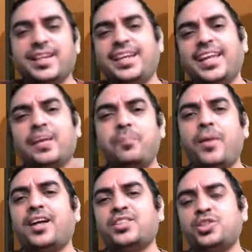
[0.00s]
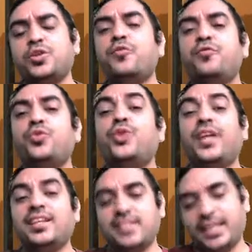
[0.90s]
Take past few
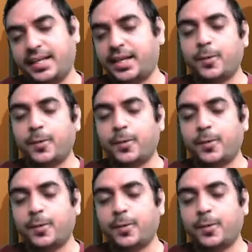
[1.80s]
days data.